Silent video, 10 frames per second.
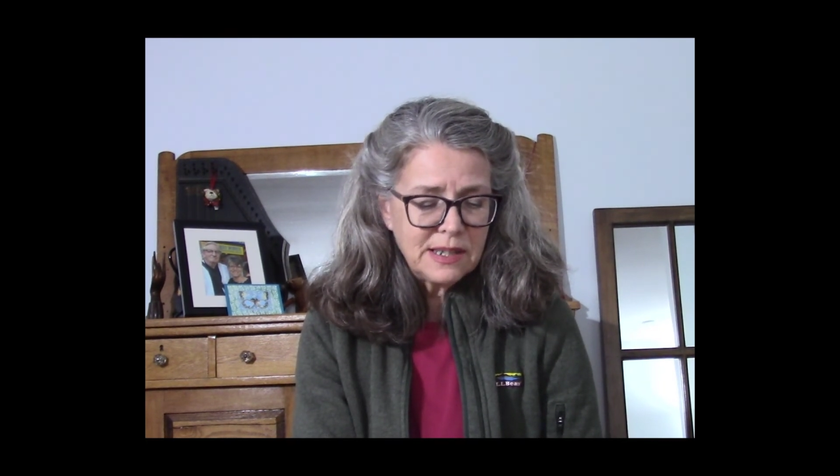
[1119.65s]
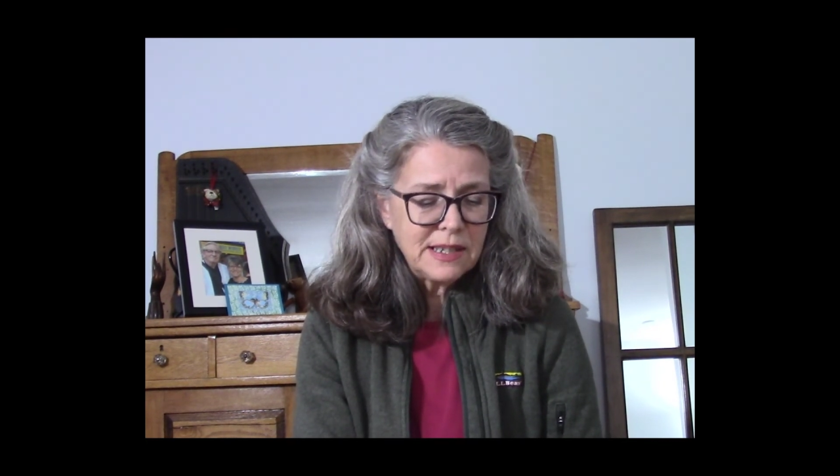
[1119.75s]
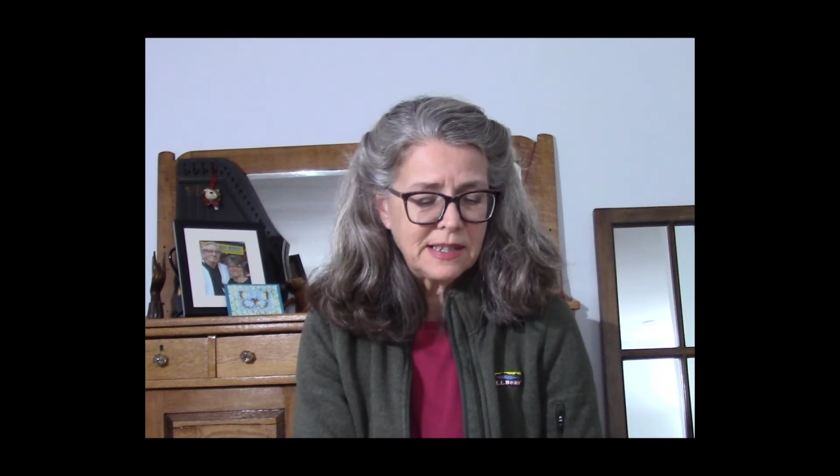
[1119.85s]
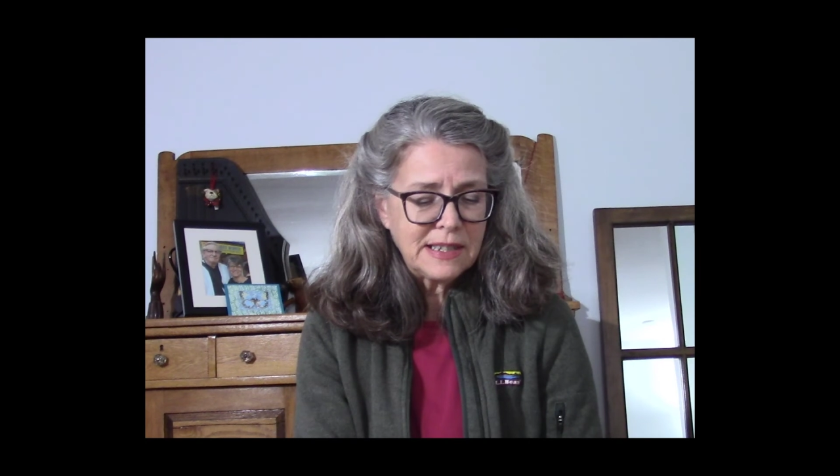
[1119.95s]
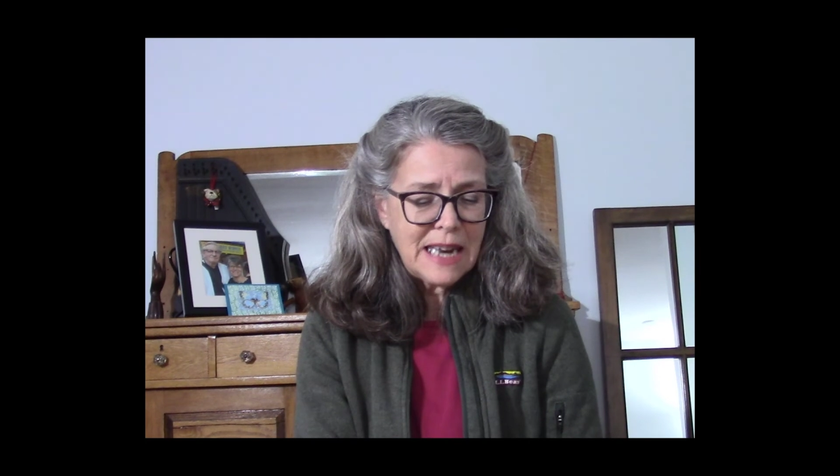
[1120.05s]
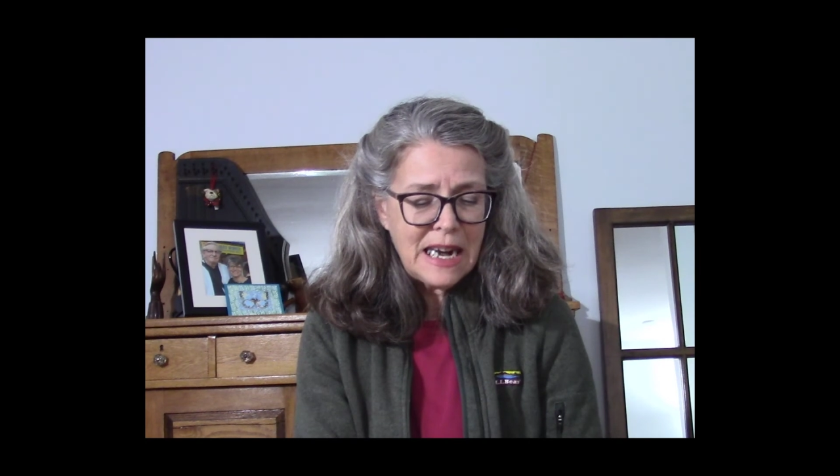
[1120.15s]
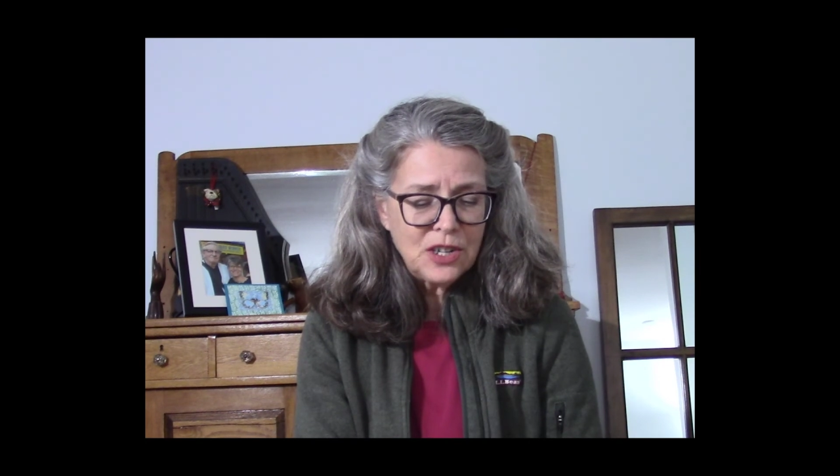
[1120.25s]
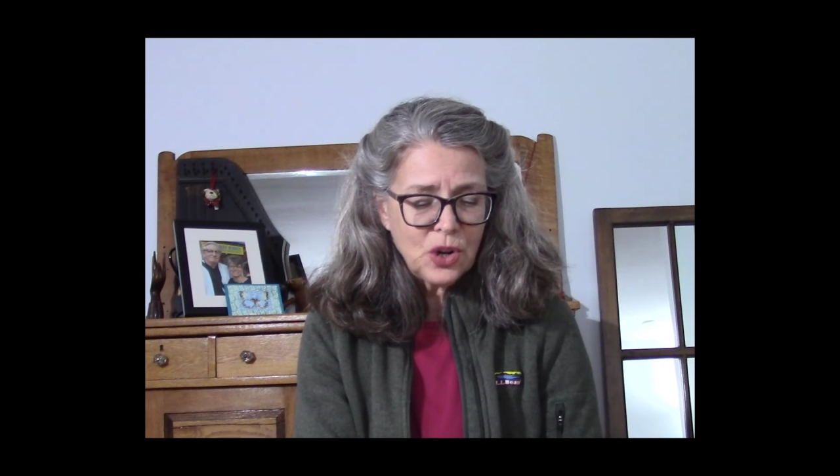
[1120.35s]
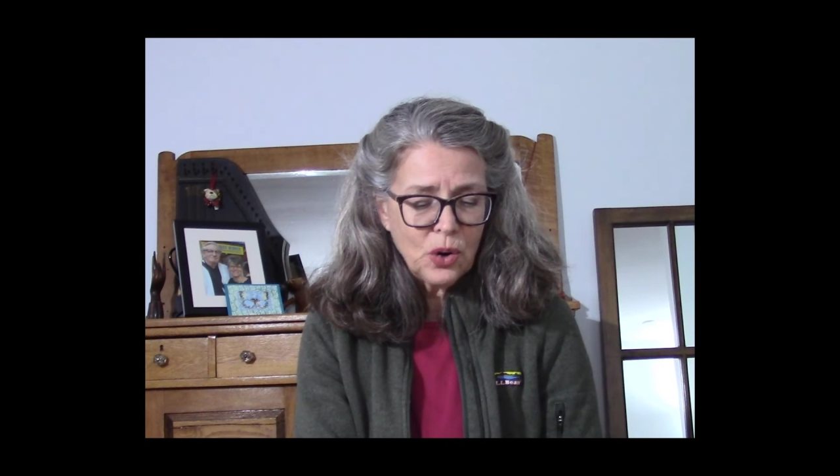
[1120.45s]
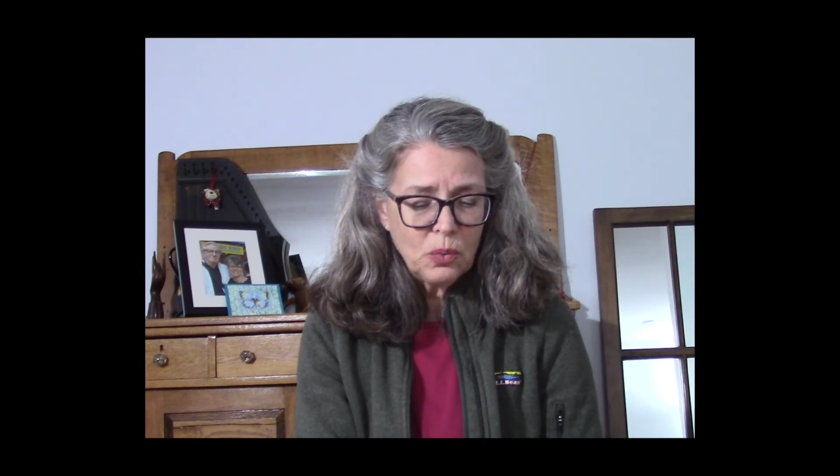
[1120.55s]

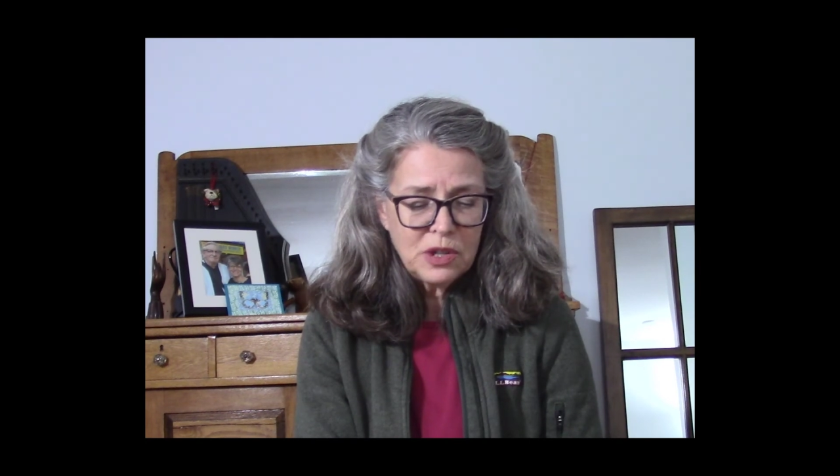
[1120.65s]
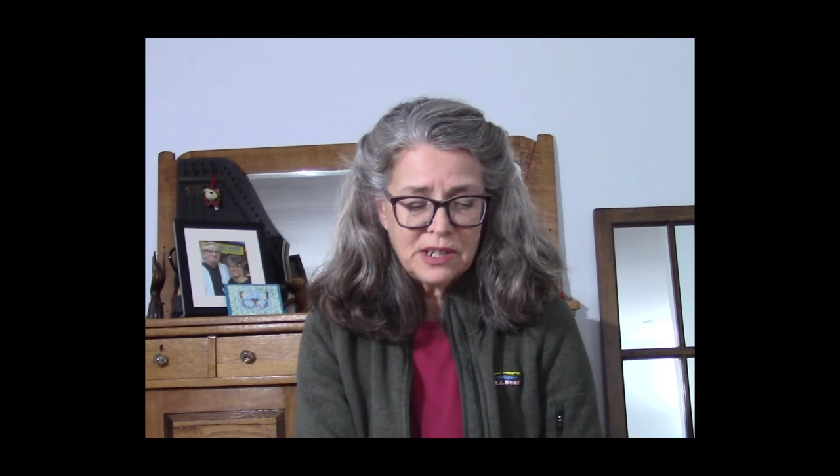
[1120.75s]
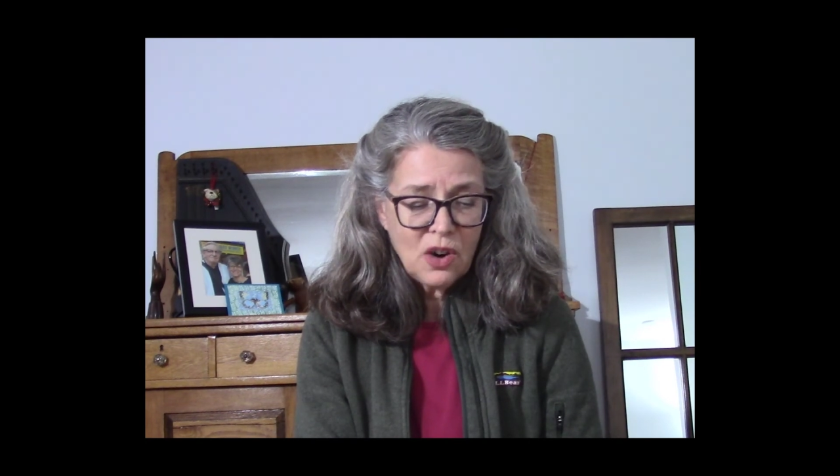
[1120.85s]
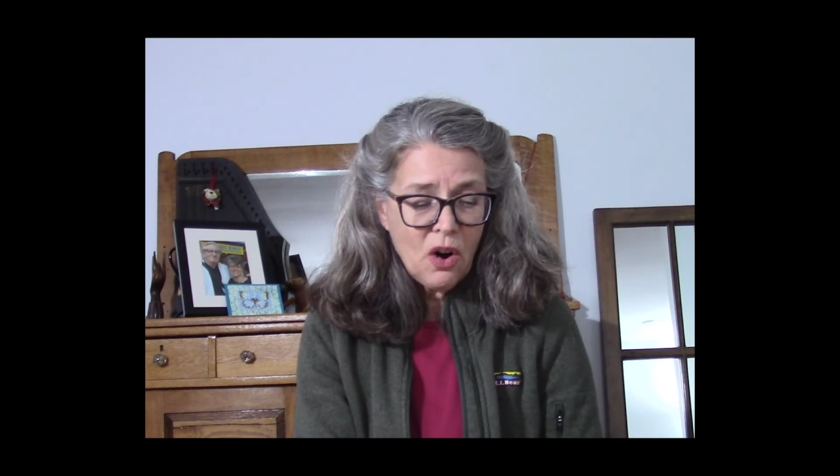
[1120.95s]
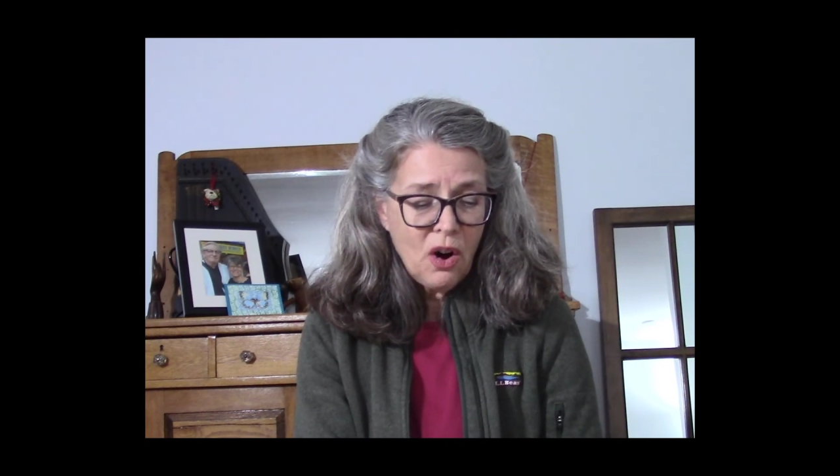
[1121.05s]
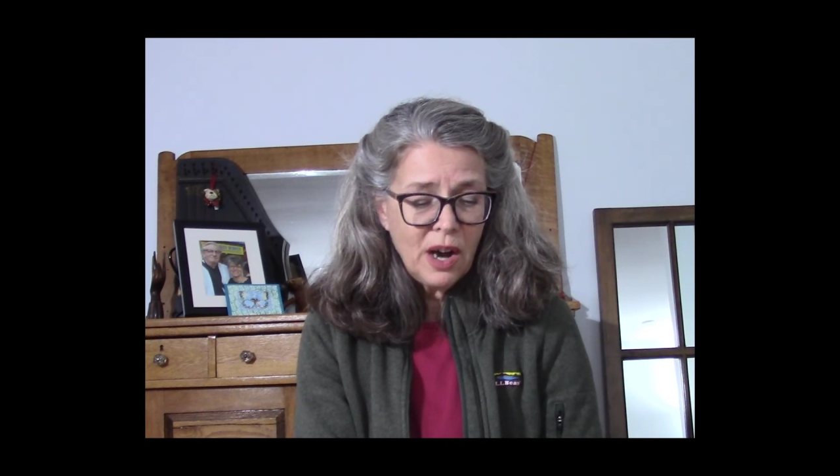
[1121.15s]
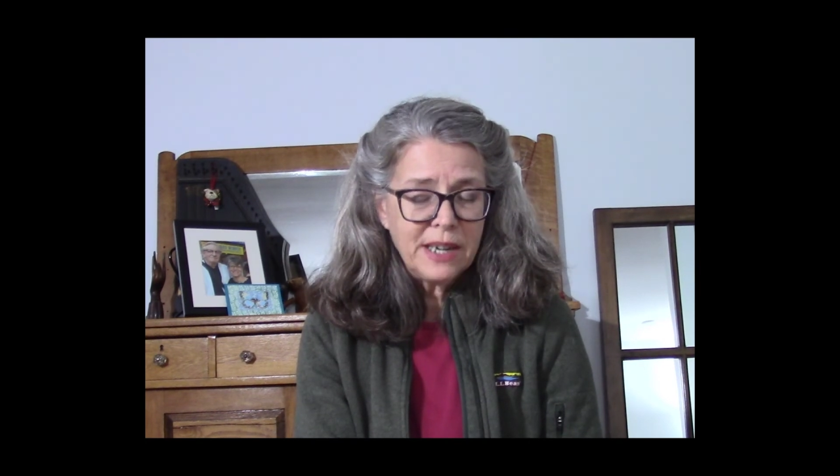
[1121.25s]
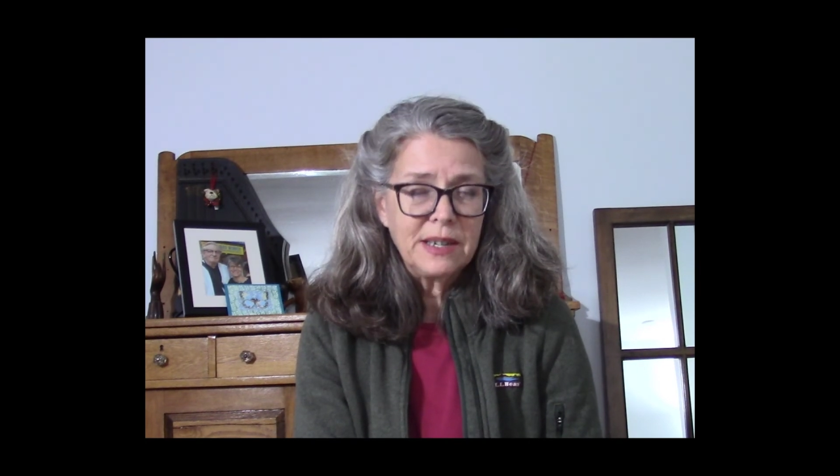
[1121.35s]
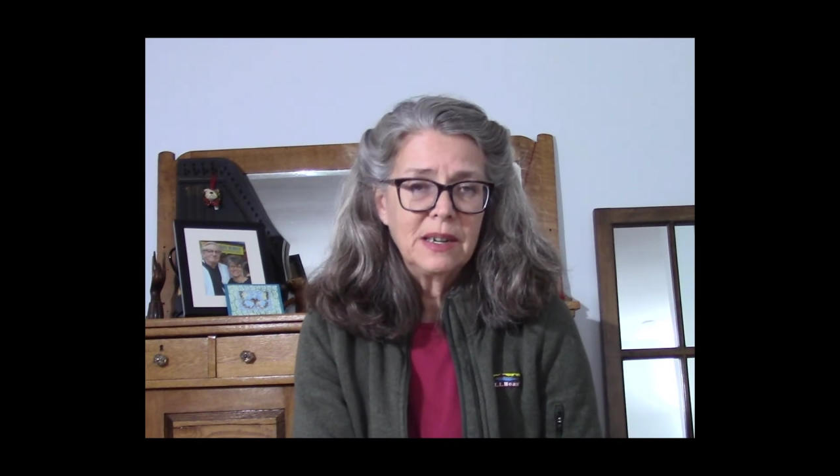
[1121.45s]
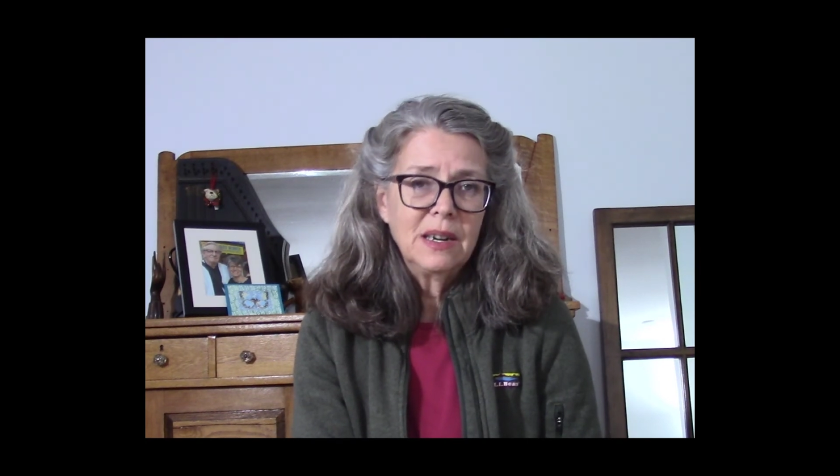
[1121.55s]
sustained her was
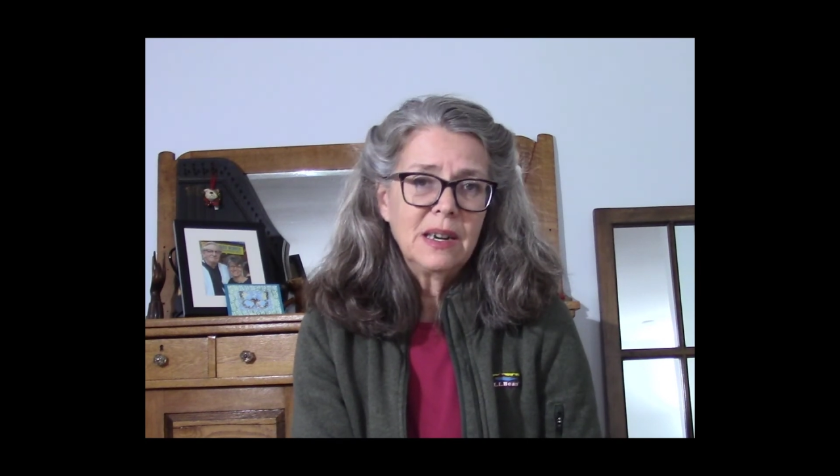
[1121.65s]
gone,